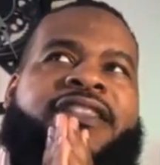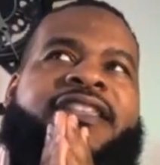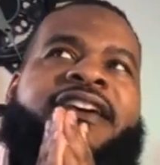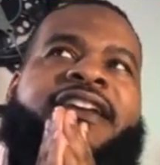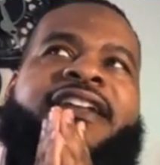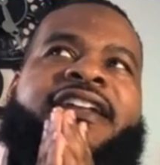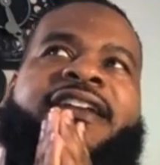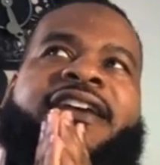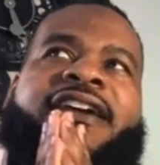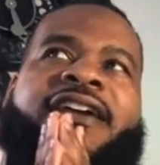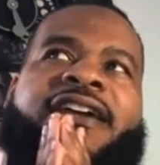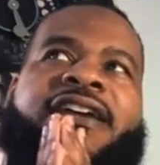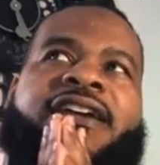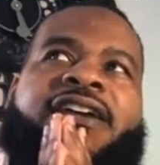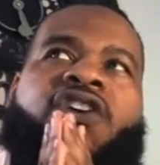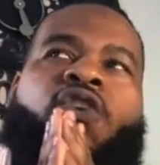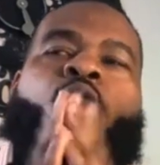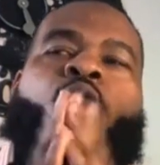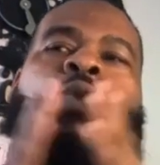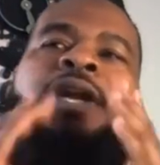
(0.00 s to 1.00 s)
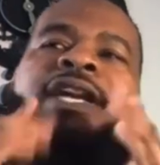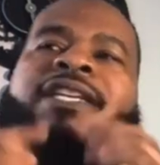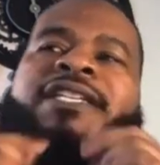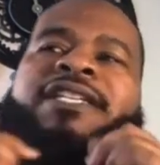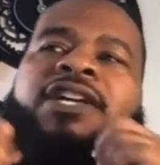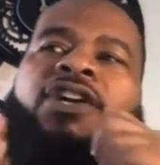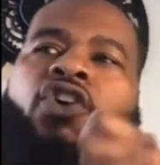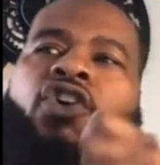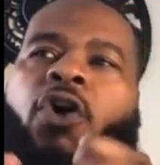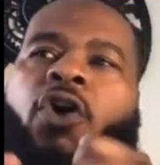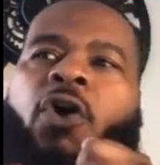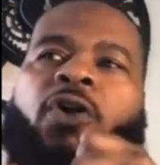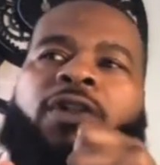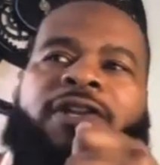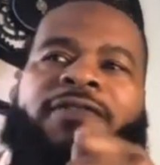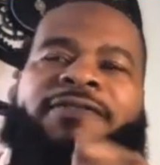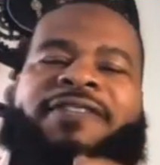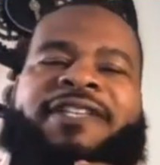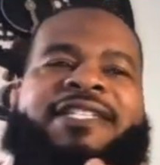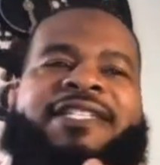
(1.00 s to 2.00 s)
then what is the
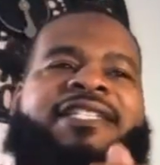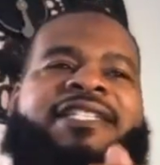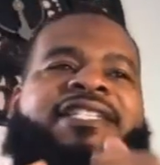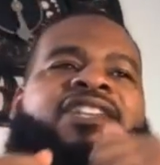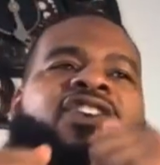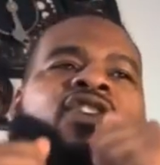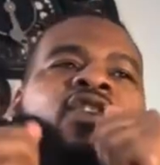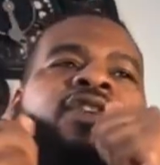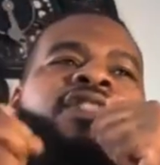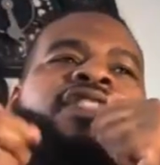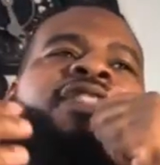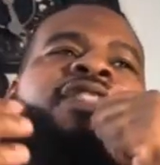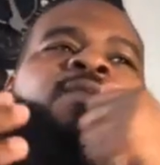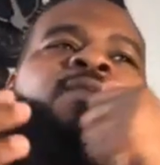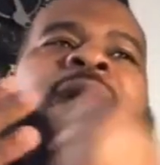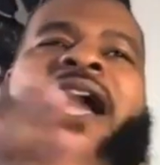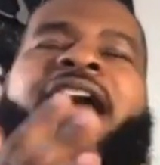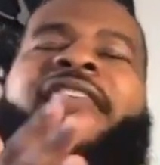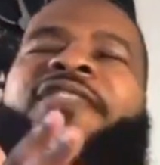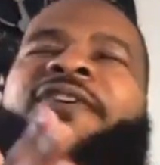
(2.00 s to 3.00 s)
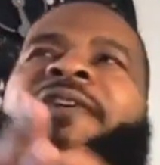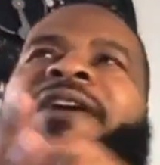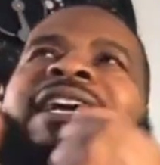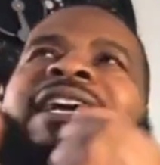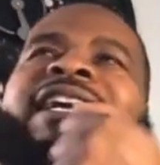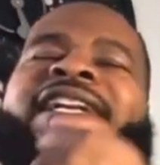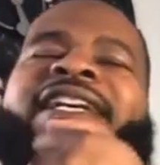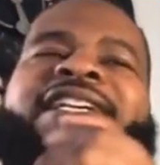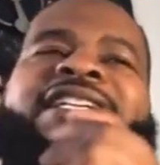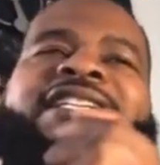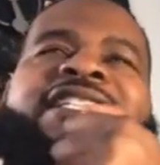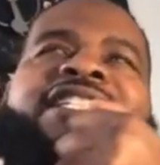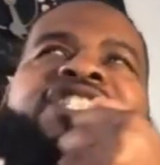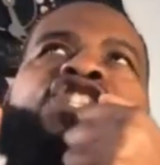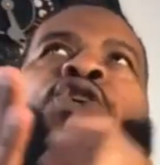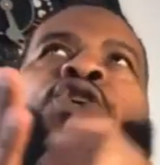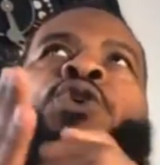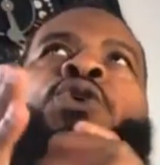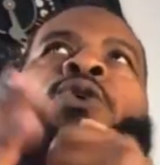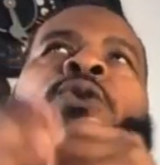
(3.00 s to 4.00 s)
goal of this? Rather, it is
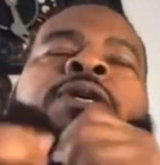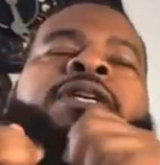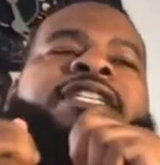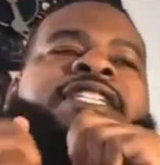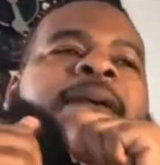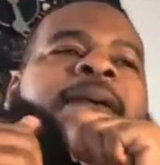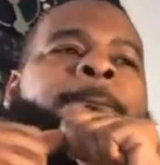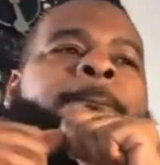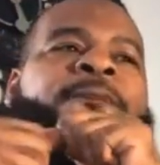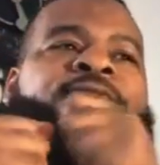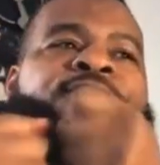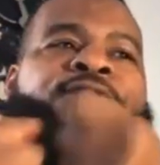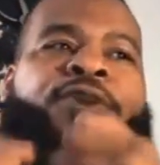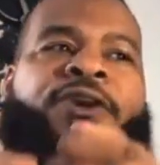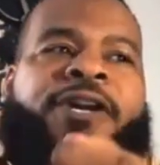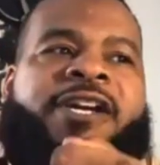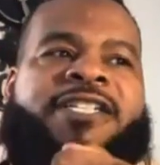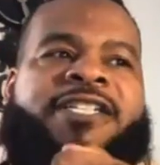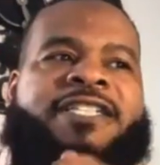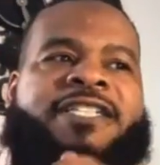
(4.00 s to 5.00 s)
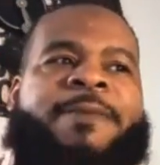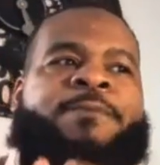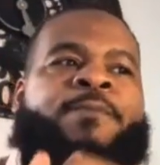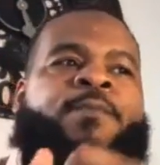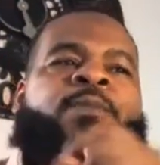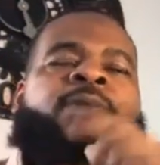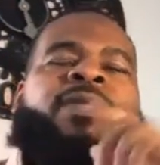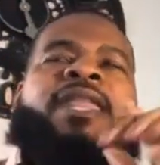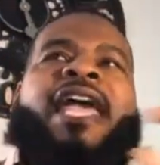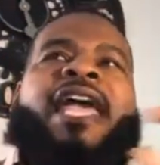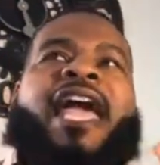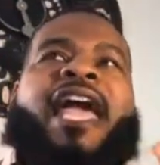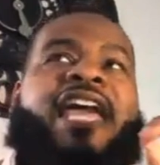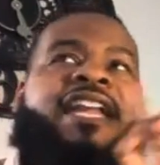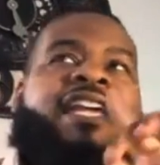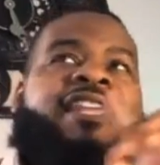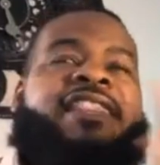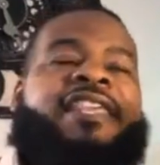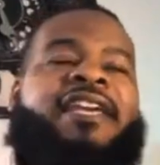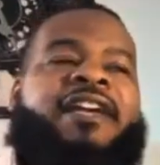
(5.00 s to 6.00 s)
to subvert
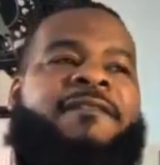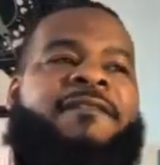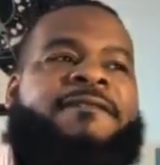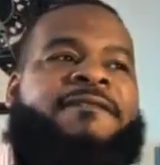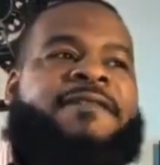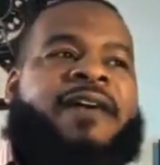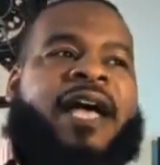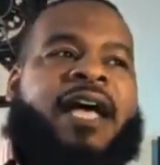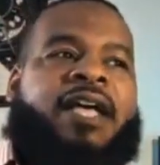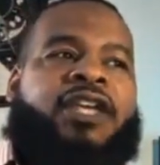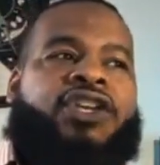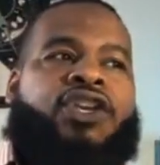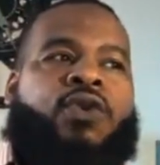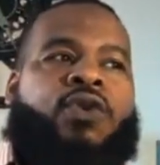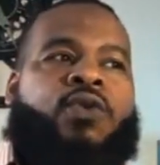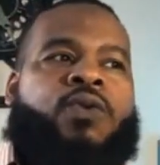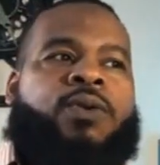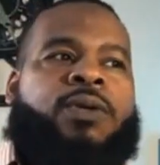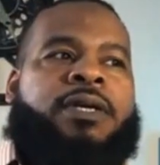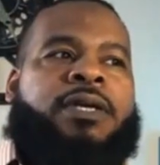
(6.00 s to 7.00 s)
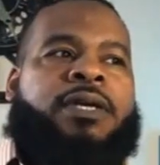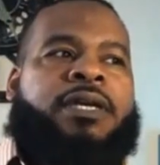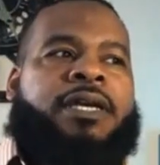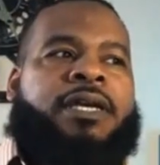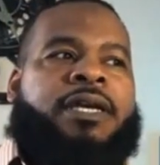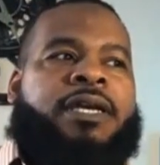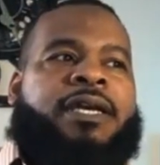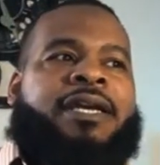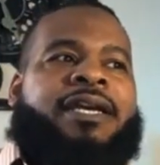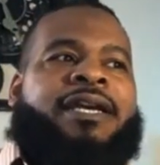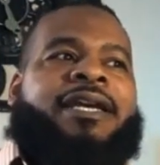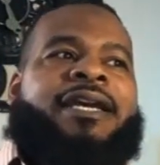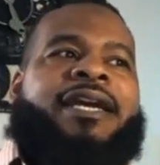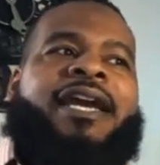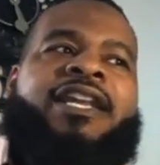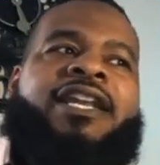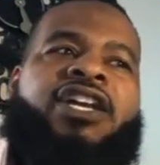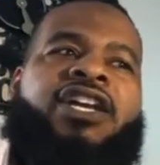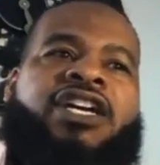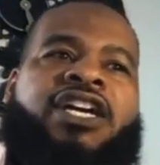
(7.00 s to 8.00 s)
anything of value
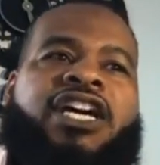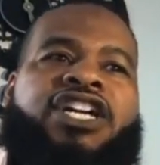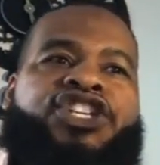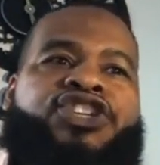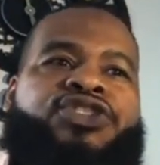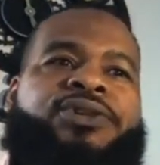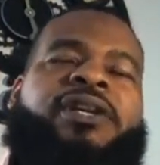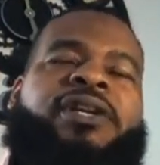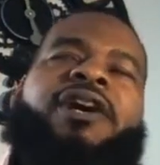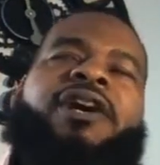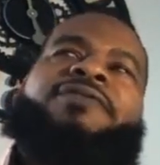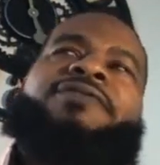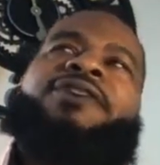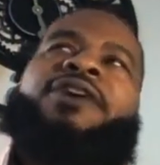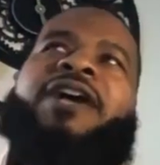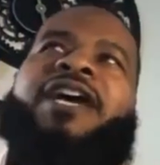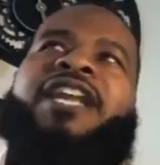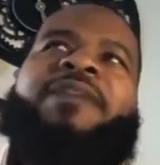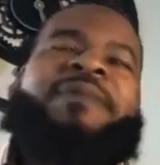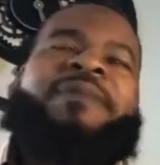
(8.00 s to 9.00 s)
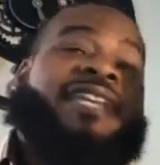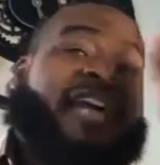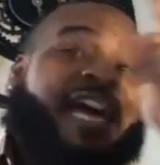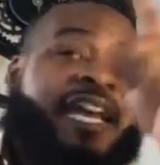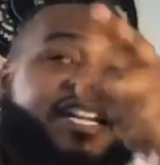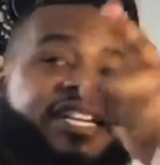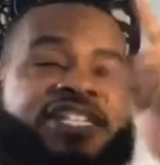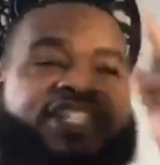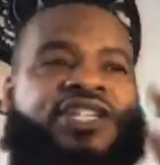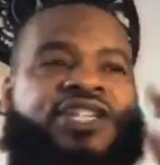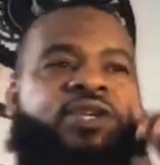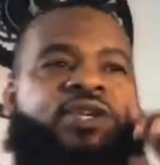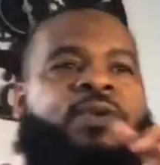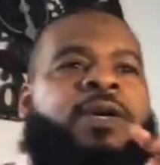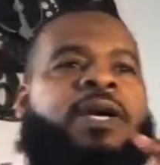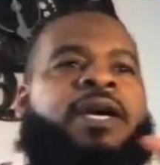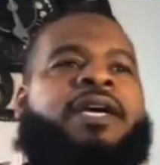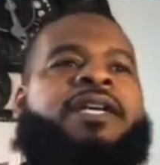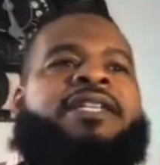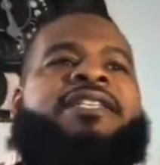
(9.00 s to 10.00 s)
in the country of your enemy. That is
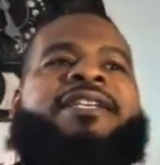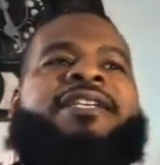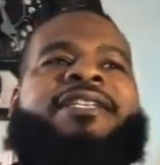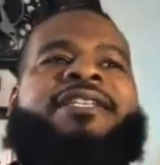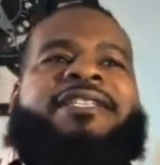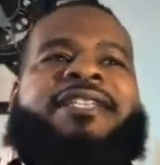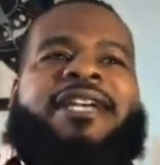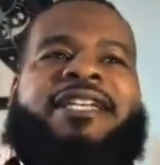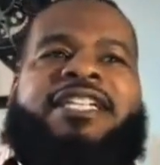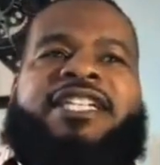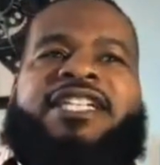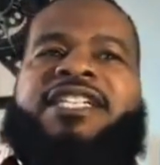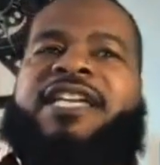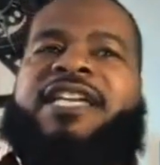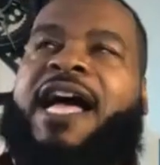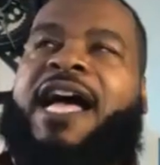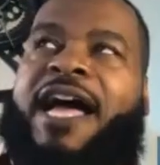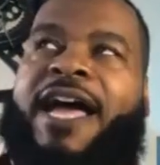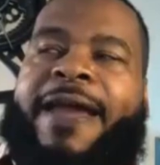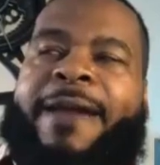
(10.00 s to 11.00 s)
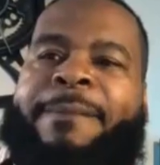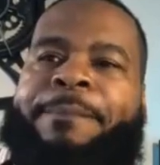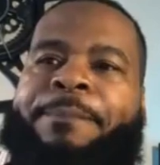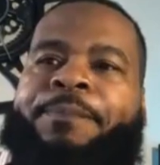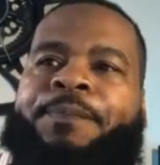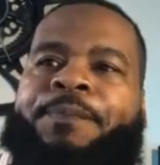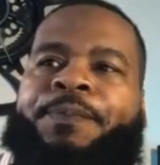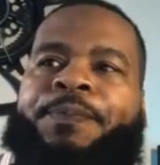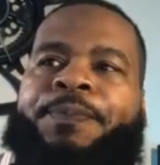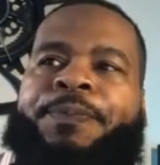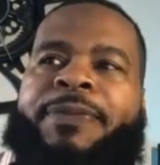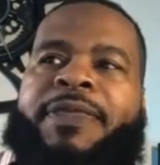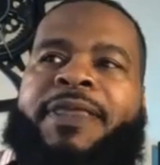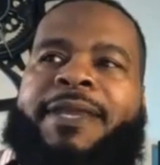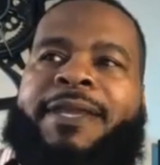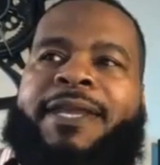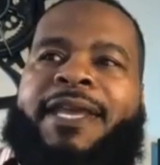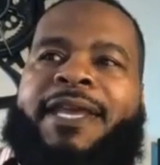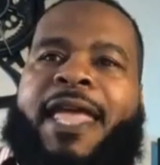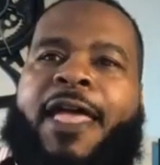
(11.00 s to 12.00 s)
you, to such time
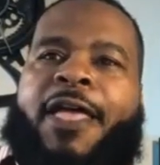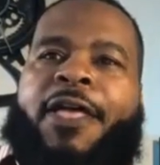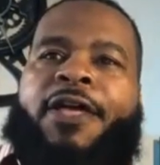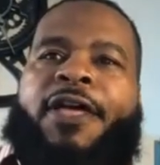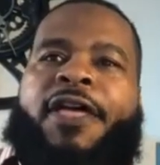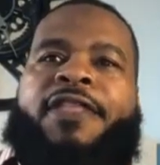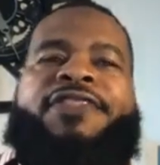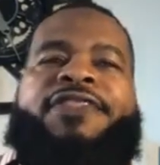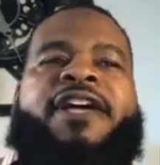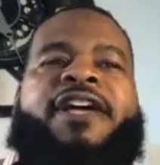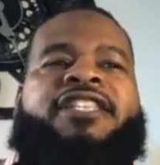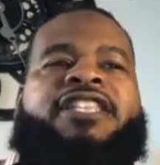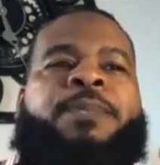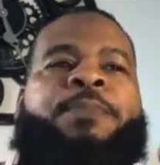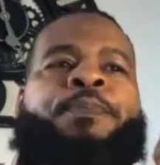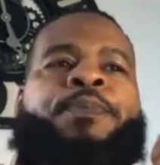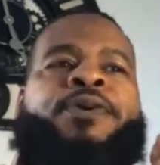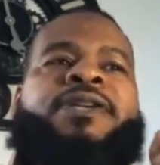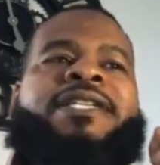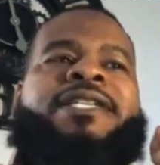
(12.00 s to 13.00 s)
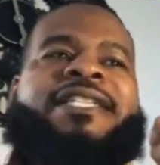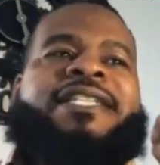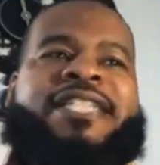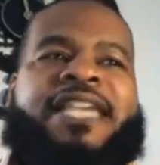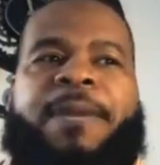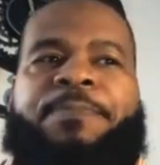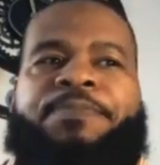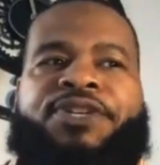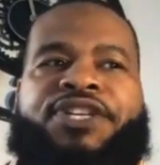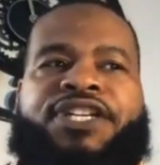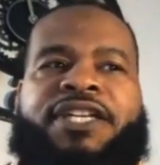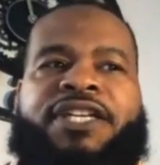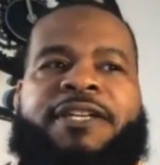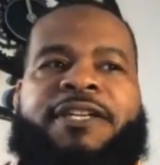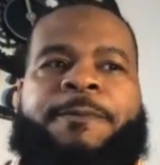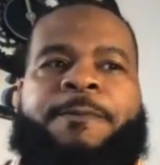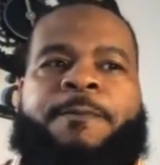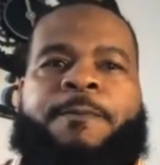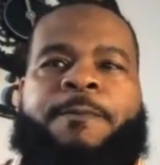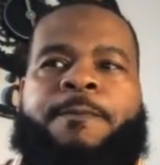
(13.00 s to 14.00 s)
that the
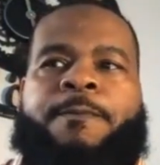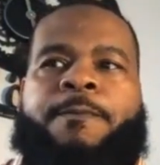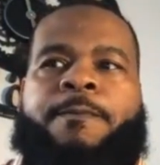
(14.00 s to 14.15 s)
perception